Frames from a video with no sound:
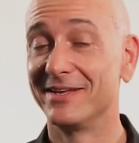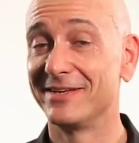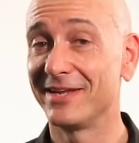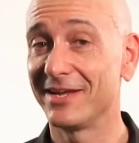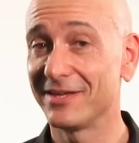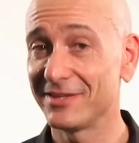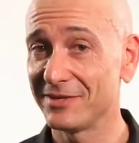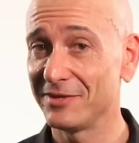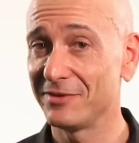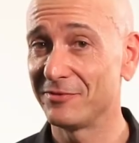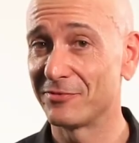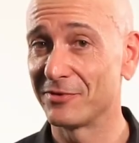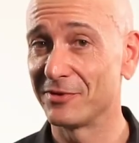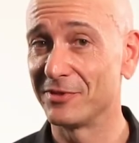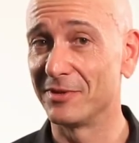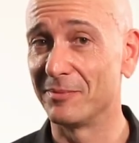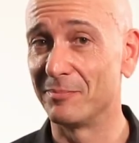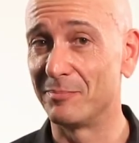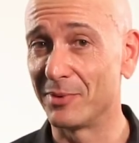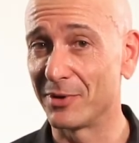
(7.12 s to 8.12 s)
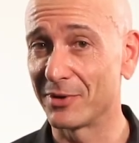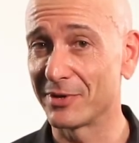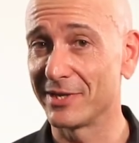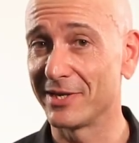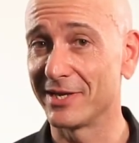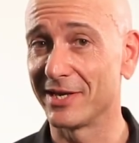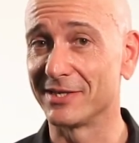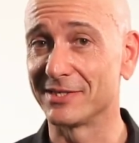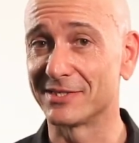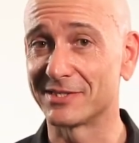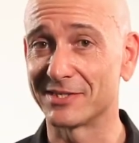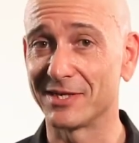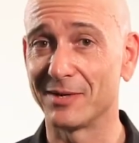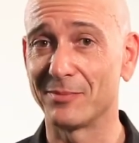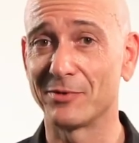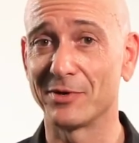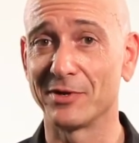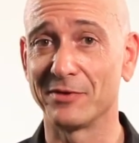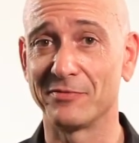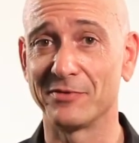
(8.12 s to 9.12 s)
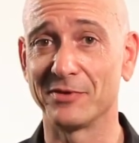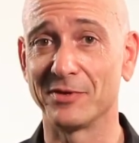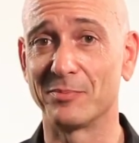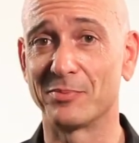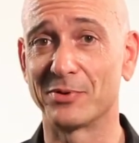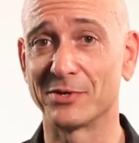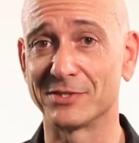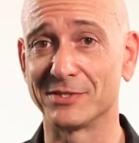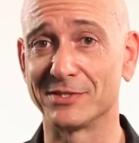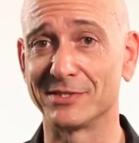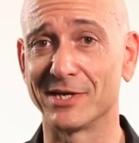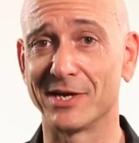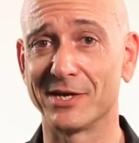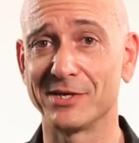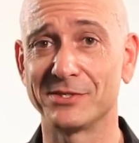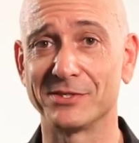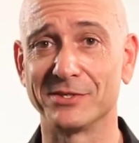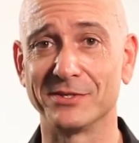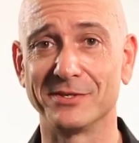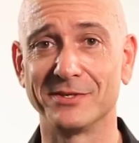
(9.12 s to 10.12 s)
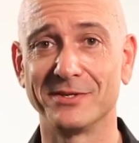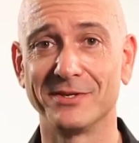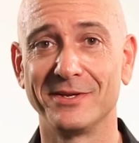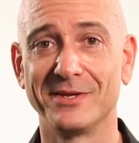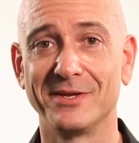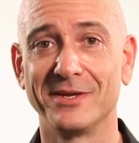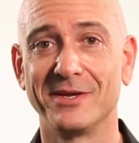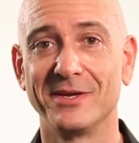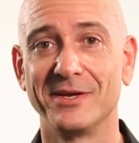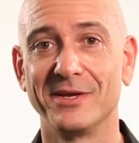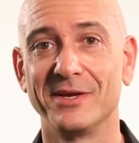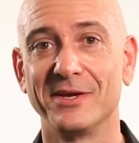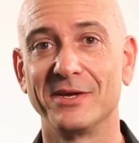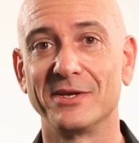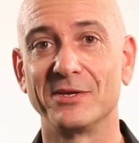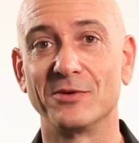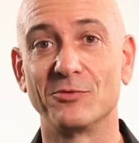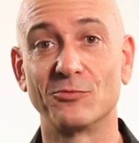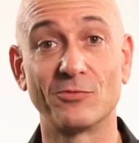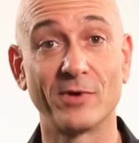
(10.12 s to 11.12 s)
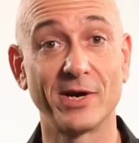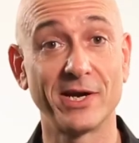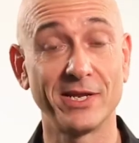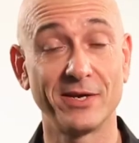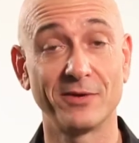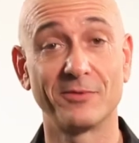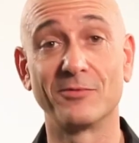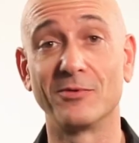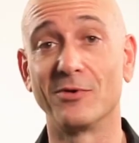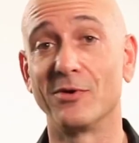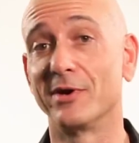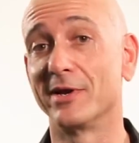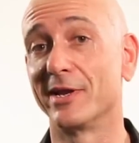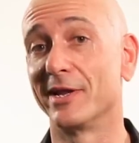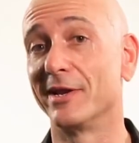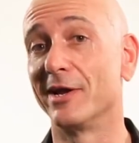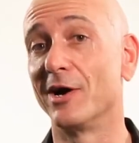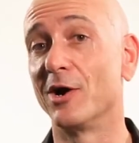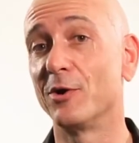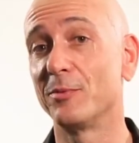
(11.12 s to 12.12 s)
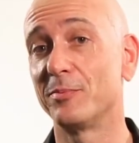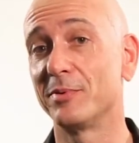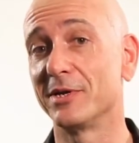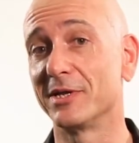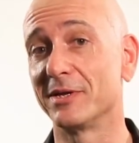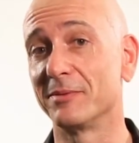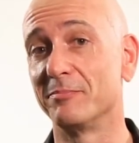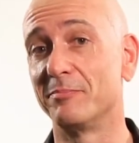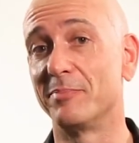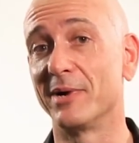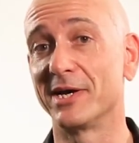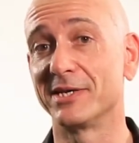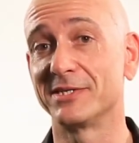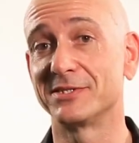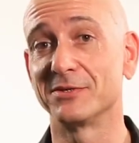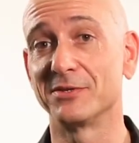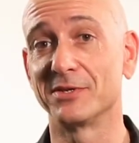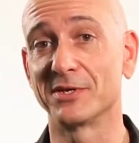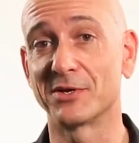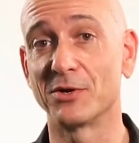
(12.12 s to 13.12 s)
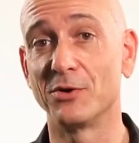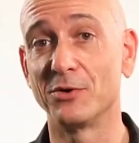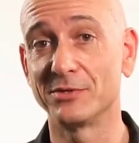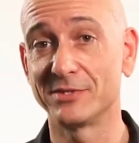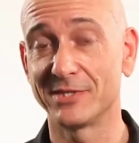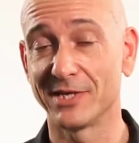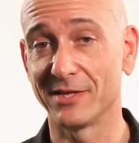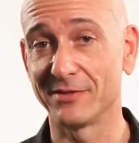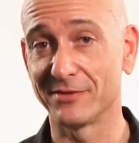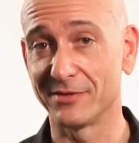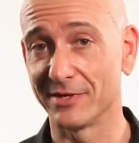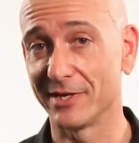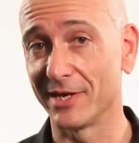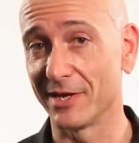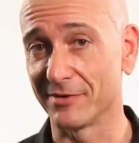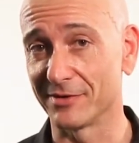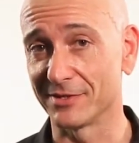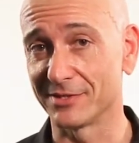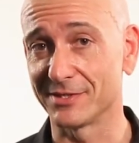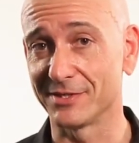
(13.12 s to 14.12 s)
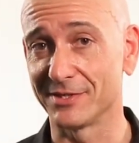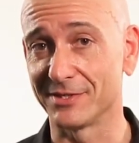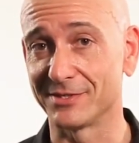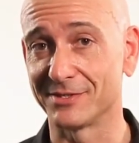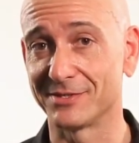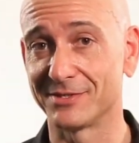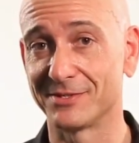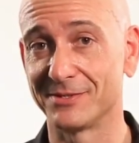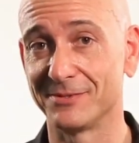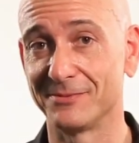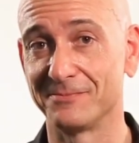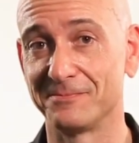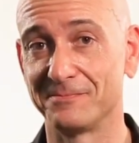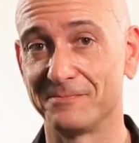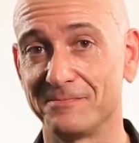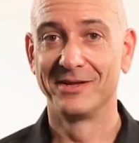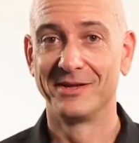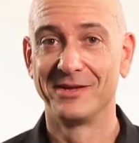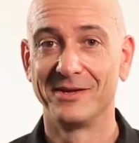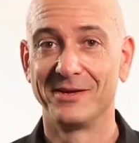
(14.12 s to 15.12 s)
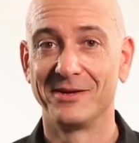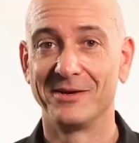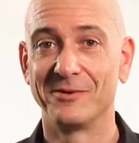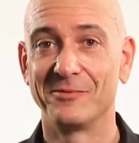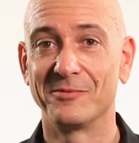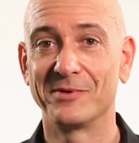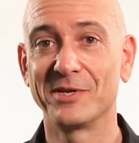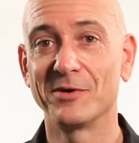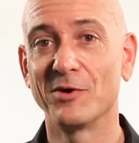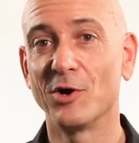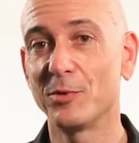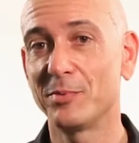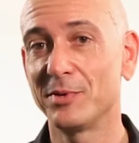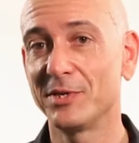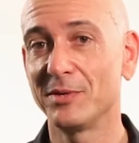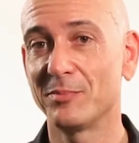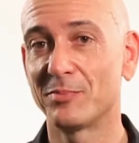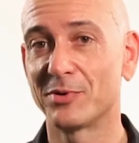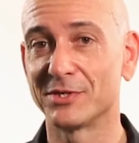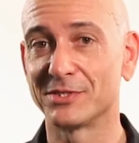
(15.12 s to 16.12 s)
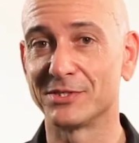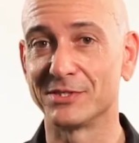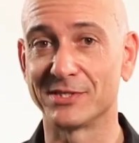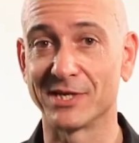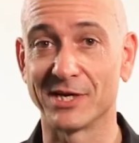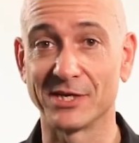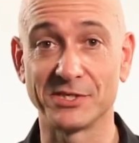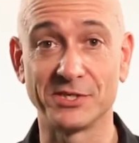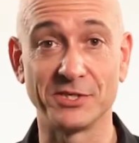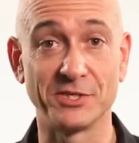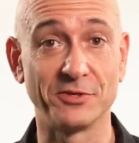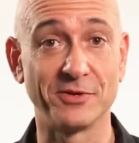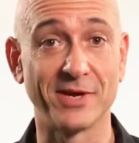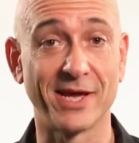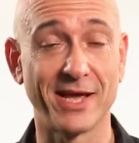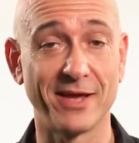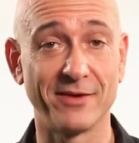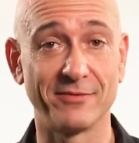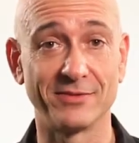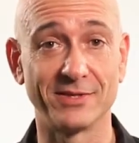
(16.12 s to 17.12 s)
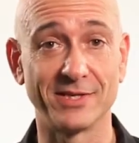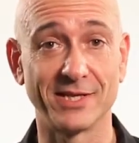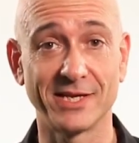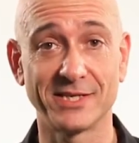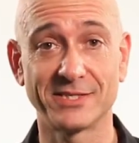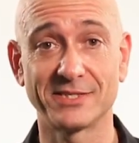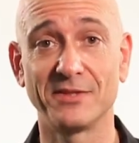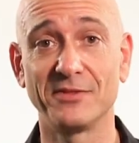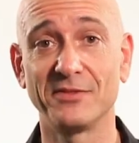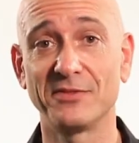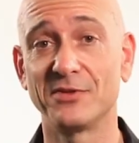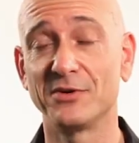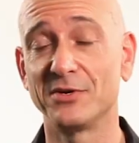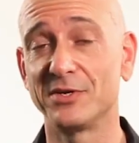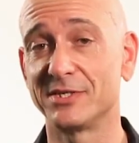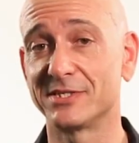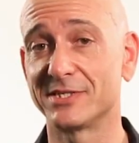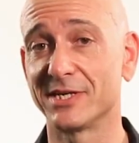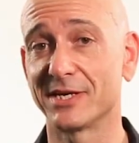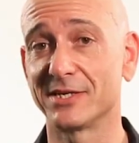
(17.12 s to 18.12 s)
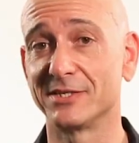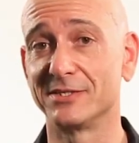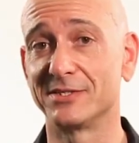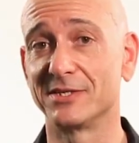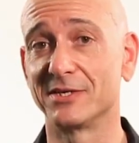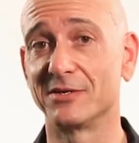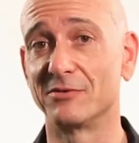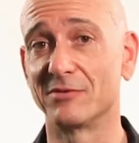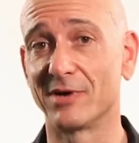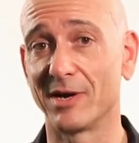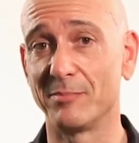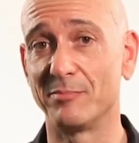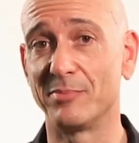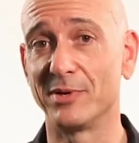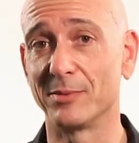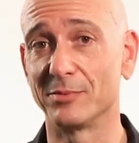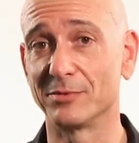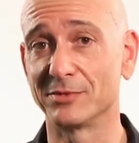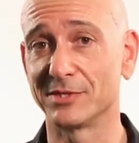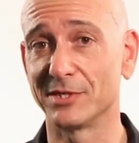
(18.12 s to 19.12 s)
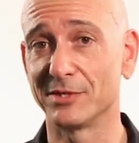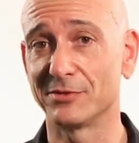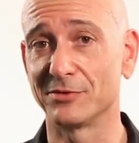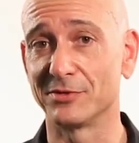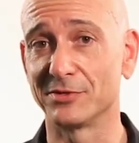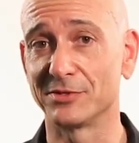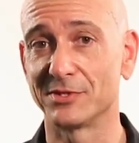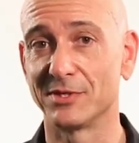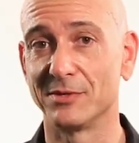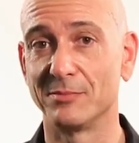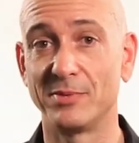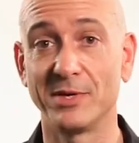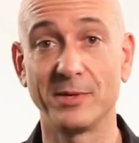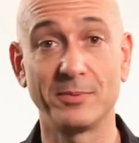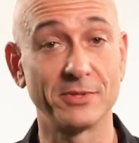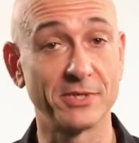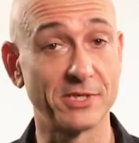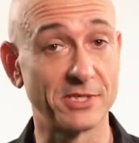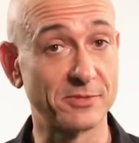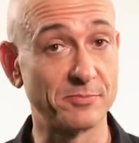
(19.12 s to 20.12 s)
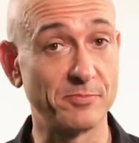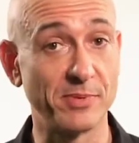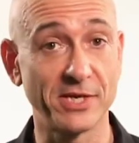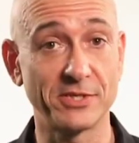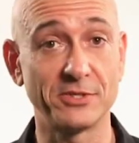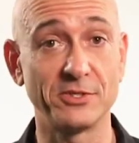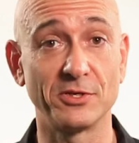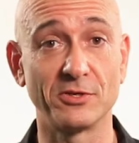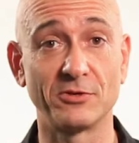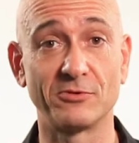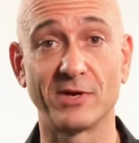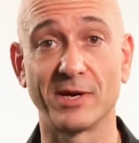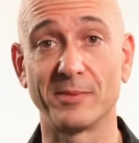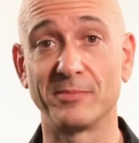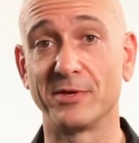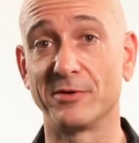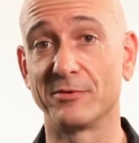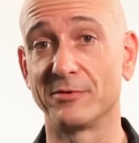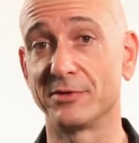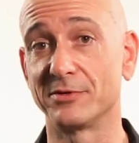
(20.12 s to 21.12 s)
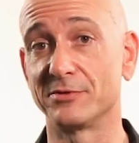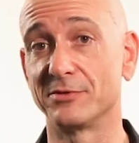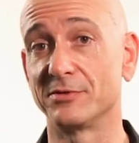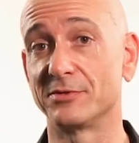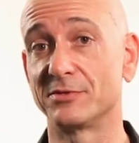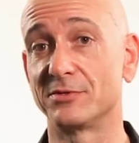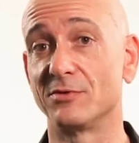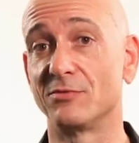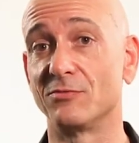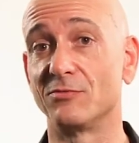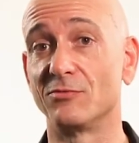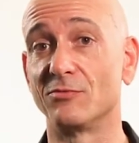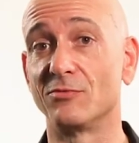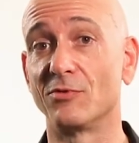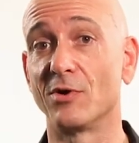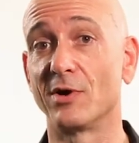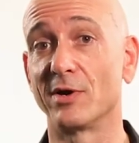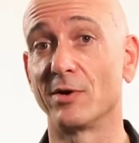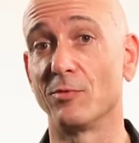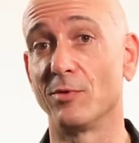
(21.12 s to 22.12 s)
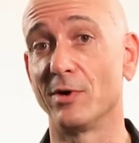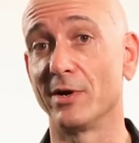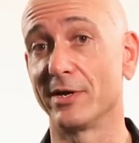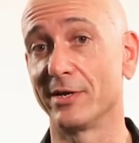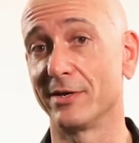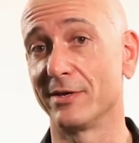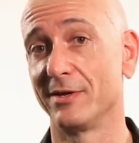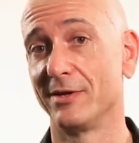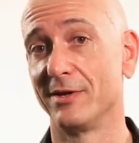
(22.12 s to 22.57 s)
Now that you've written the body and summary for your presentation, you're ready to write an opening based on the content that now exists. When you open your presentation, you have less than 30 seconds to grab people's interest. People expect you to grab their interest right away.